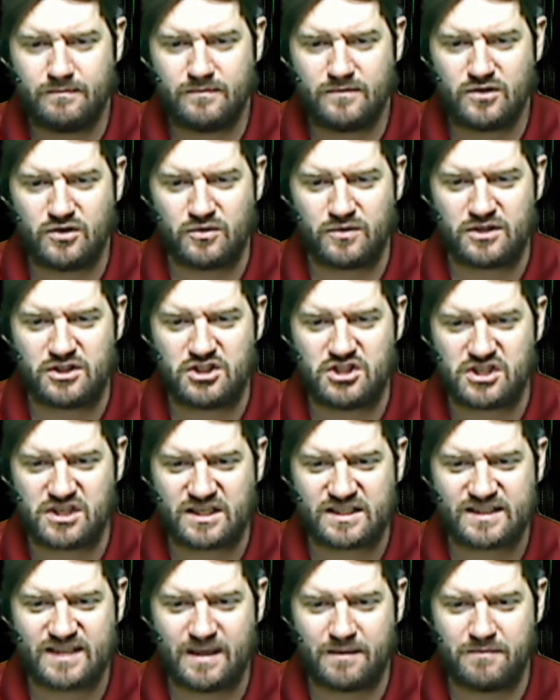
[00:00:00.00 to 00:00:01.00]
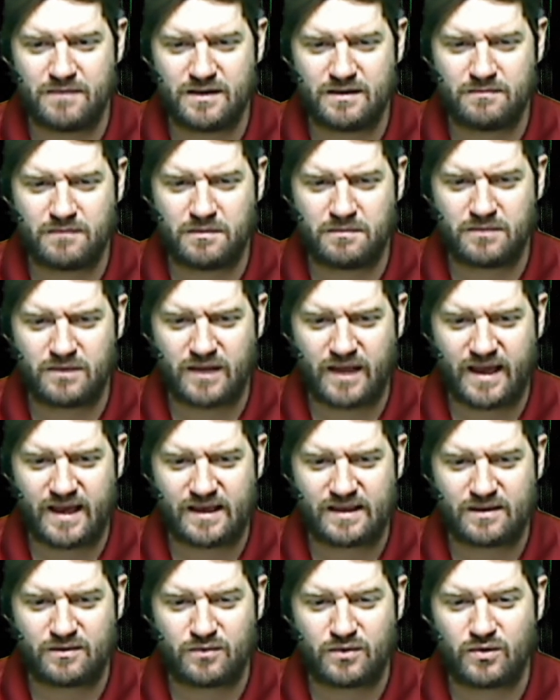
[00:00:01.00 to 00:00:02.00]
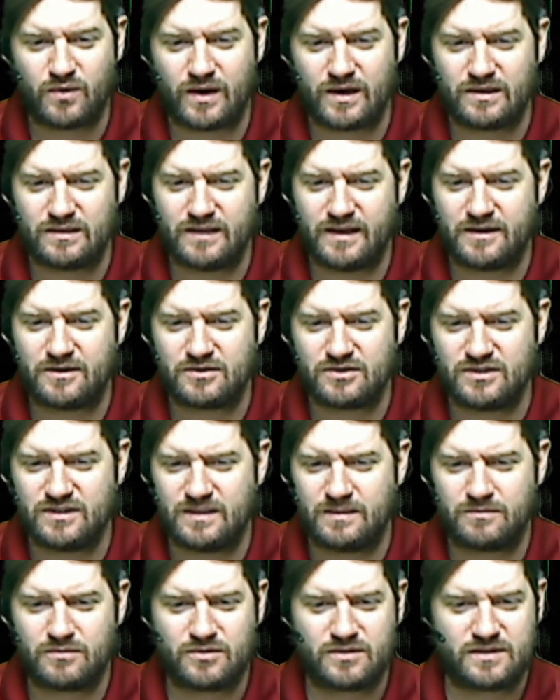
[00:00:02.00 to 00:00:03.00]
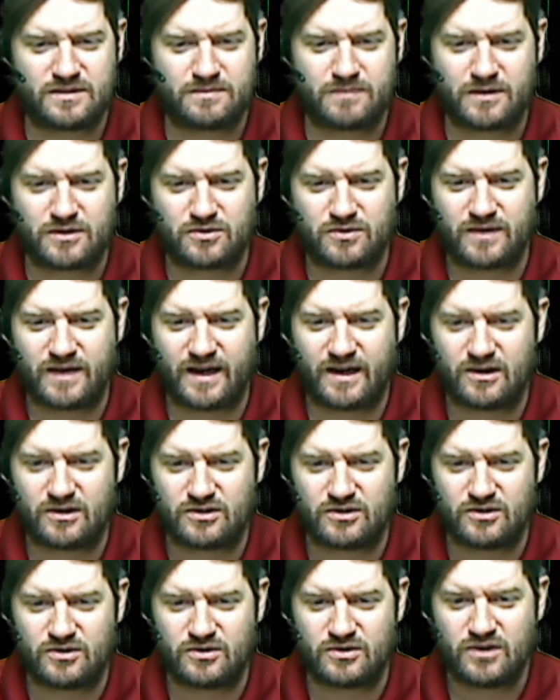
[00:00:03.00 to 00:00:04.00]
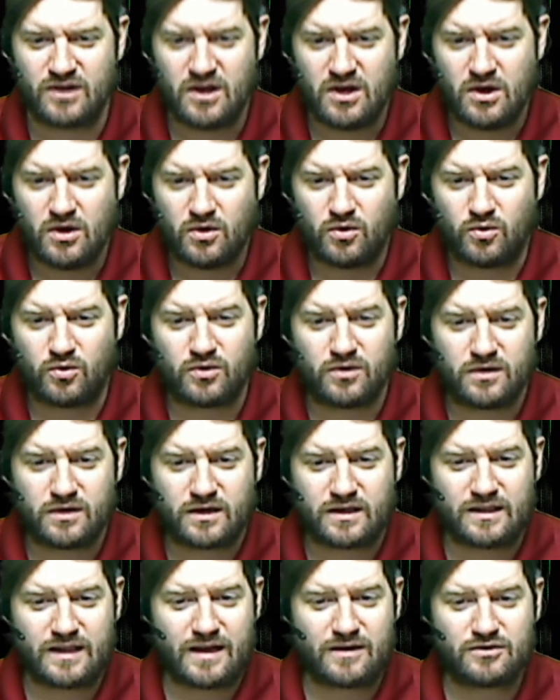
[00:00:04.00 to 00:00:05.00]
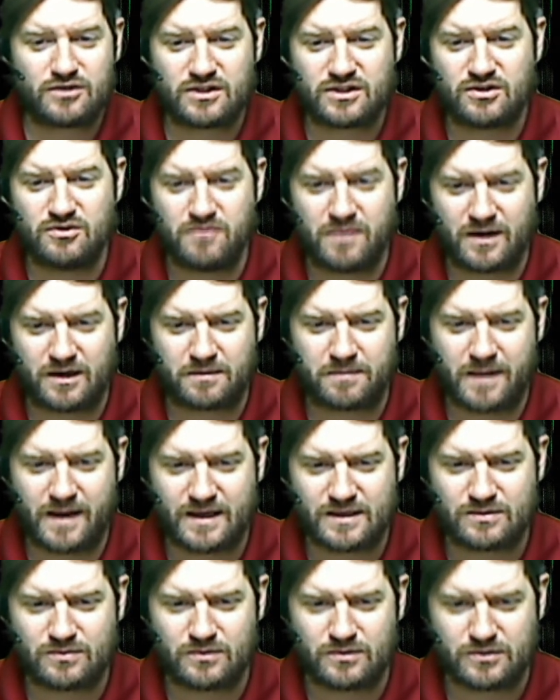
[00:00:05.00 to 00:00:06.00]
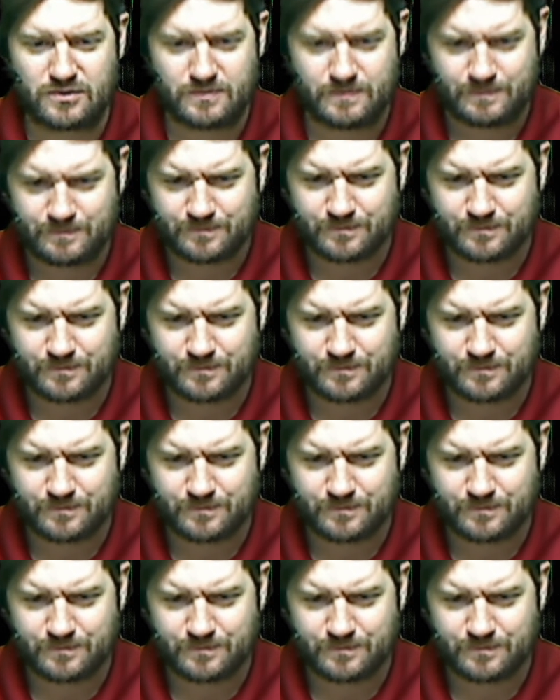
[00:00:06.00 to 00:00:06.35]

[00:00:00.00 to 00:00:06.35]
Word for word: to adjust that minimum length and require letters, numbers, special characters, or allow just numeric passwords.